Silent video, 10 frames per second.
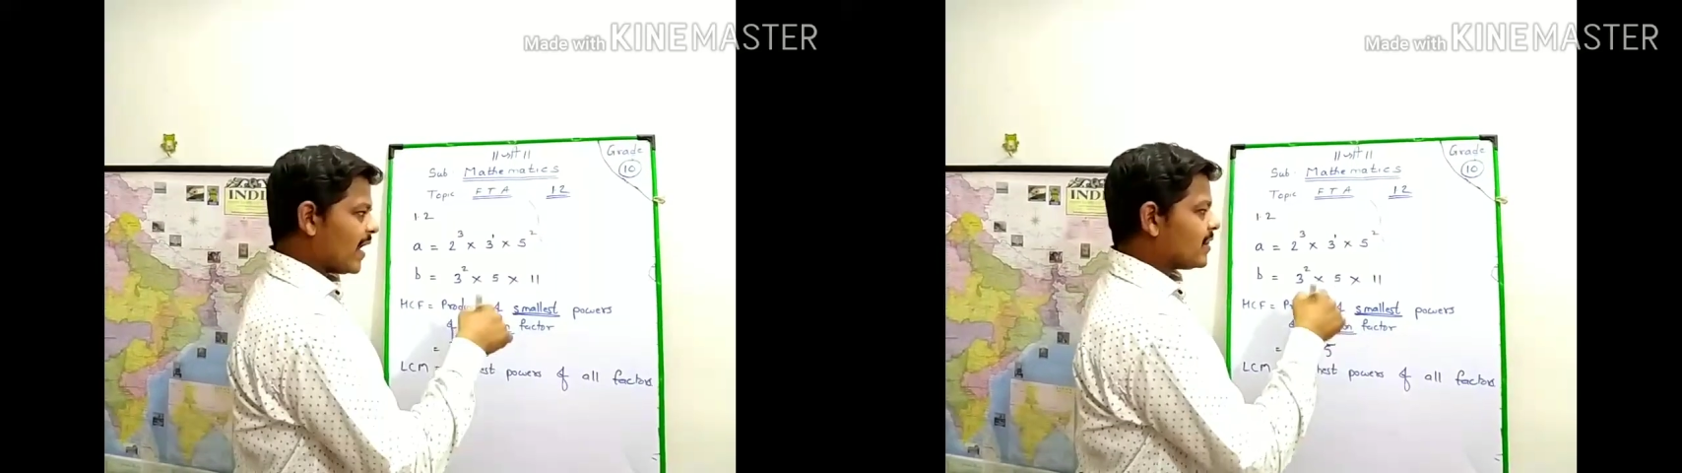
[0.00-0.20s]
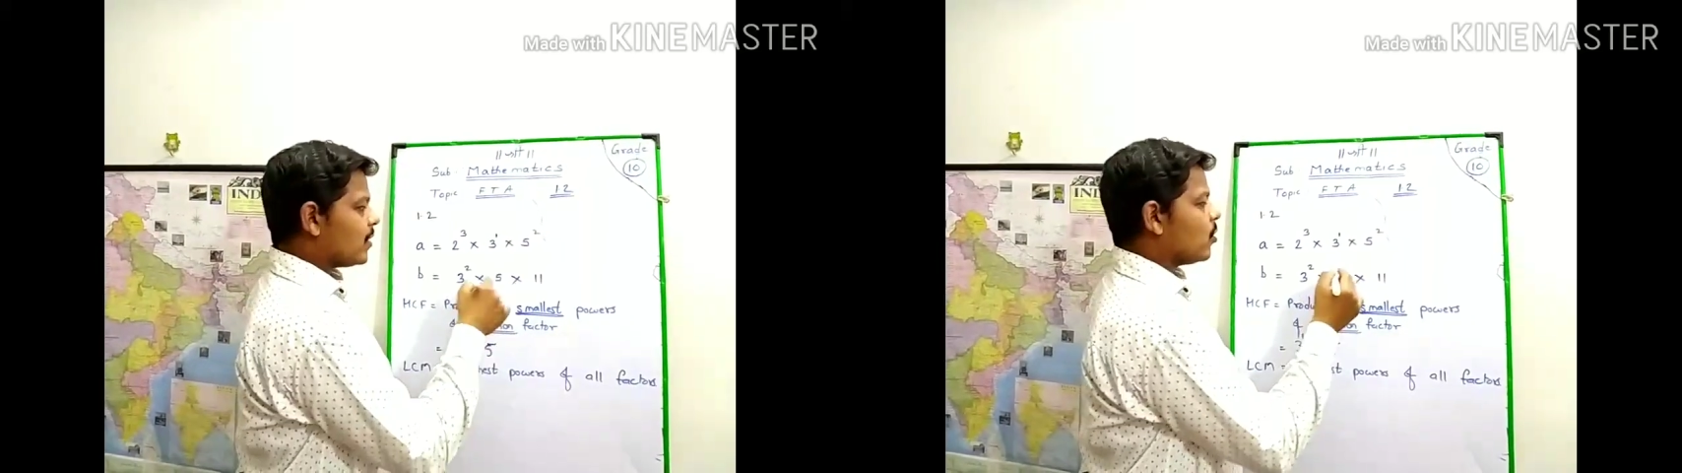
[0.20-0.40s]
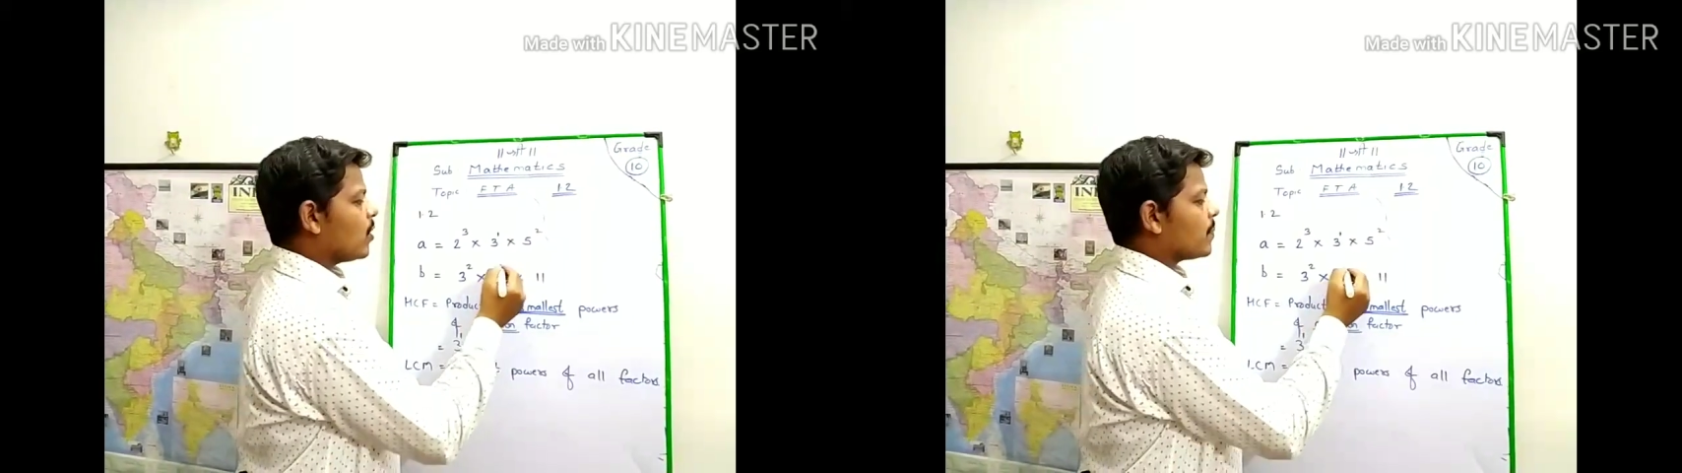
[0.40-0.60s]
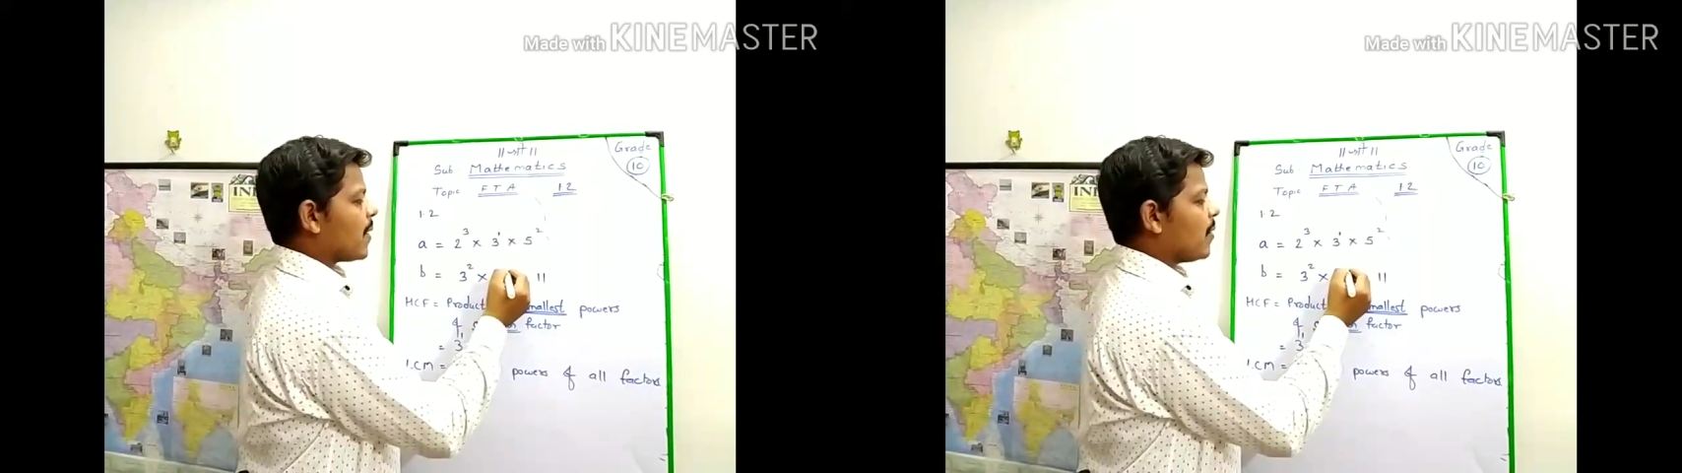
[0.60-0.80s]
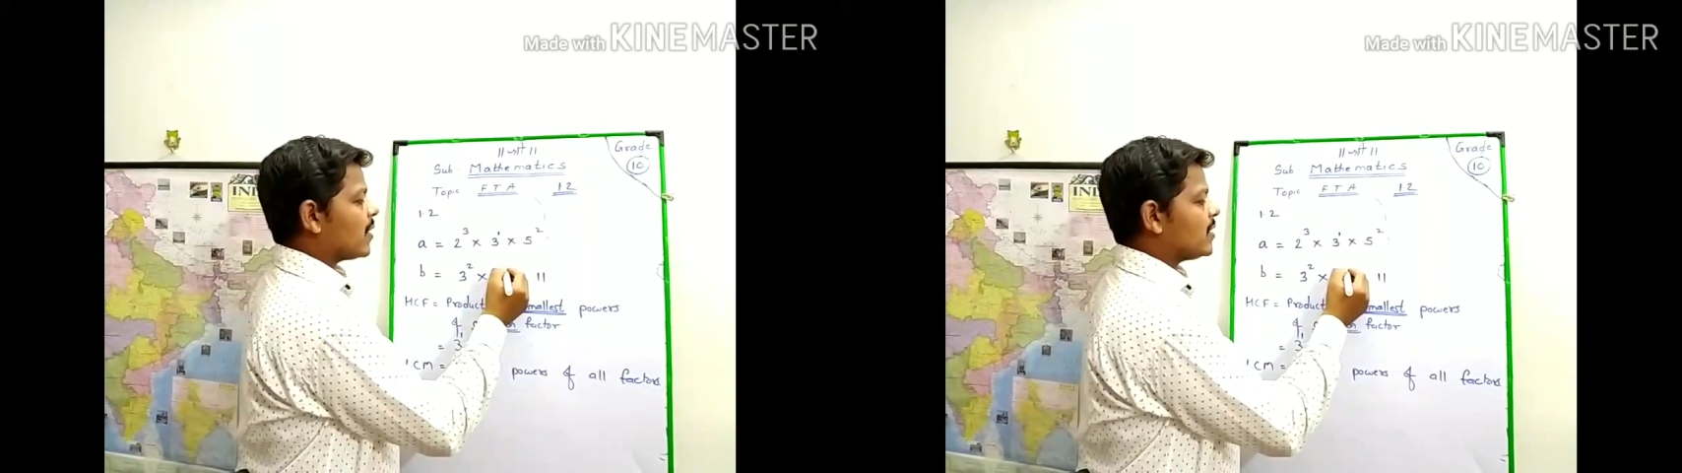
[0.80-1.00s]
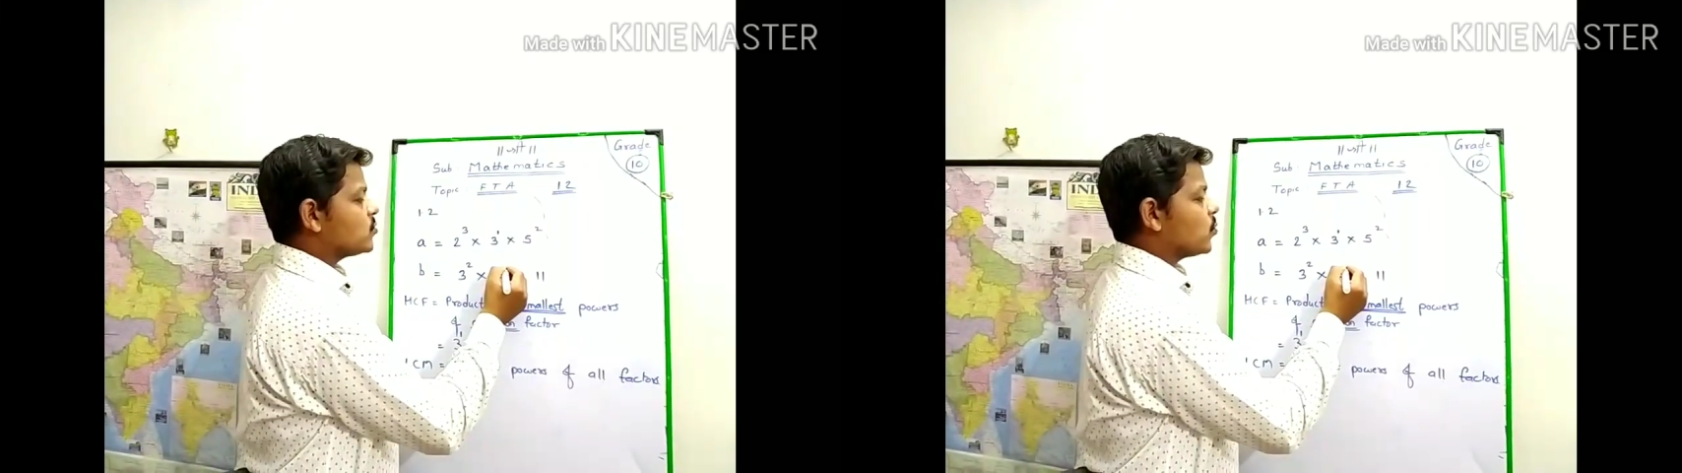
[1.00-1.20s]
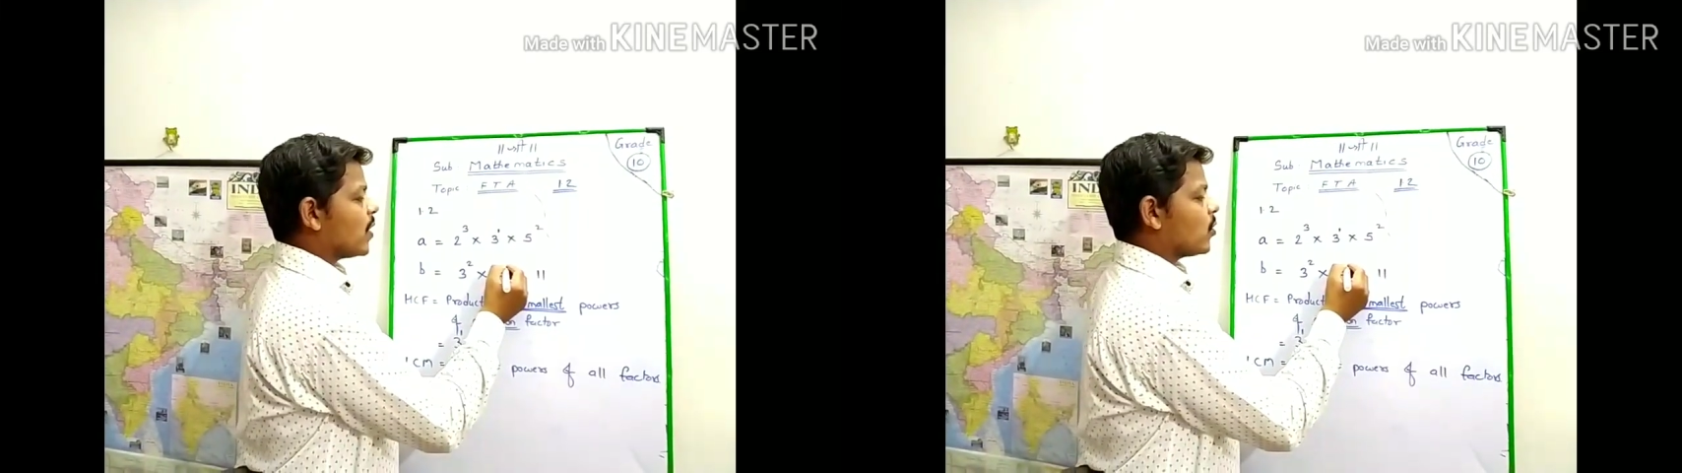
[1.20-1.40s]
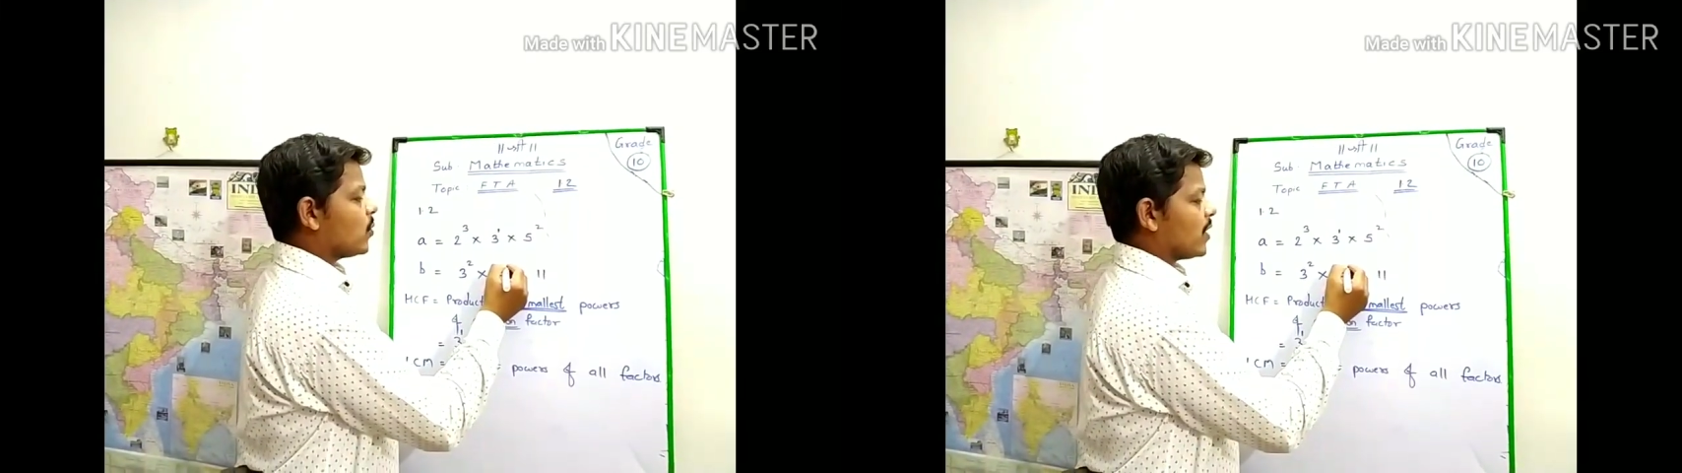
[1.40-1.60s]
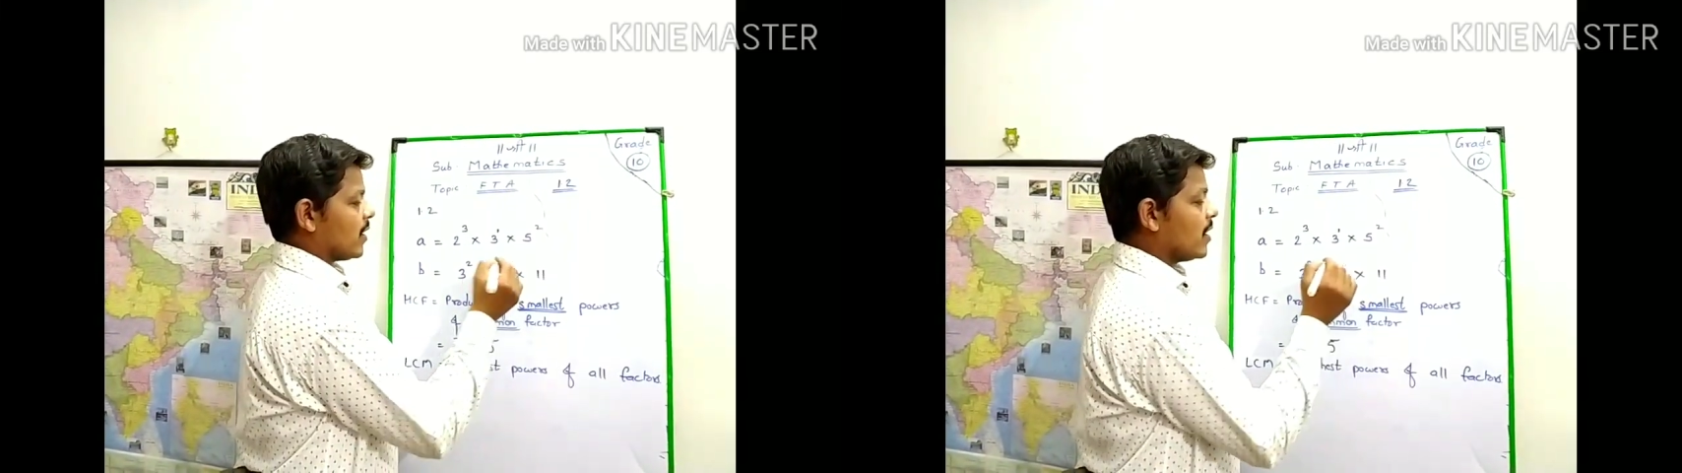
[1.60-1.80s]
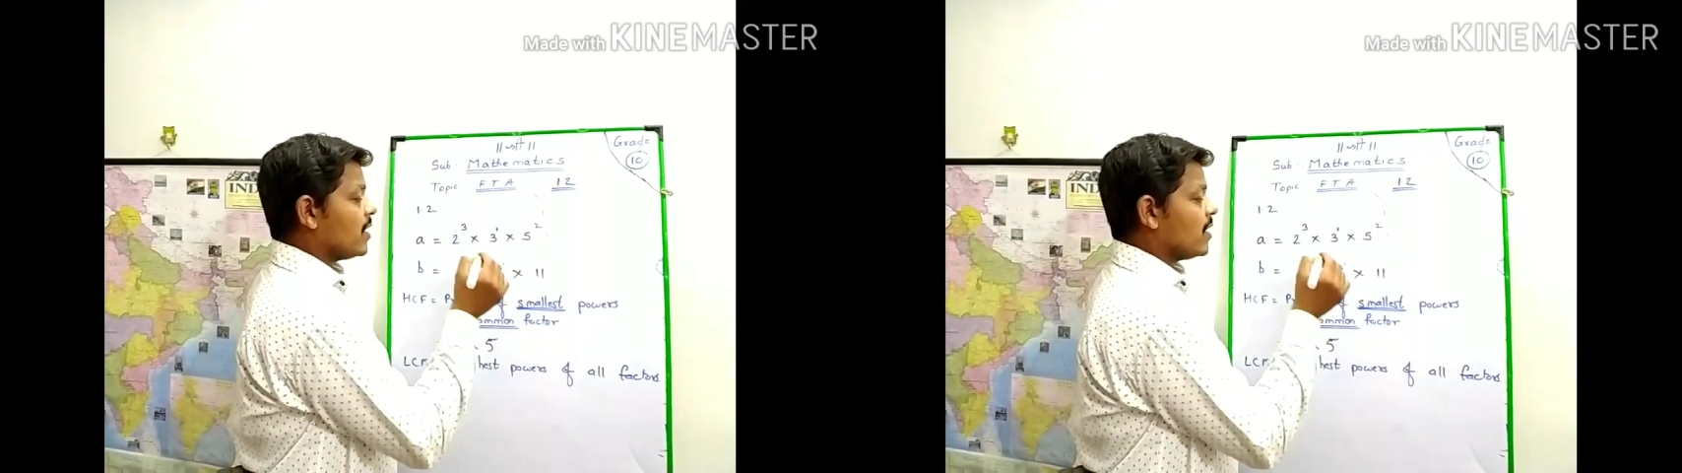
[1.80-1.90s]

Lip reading: the lower power is 1 over here.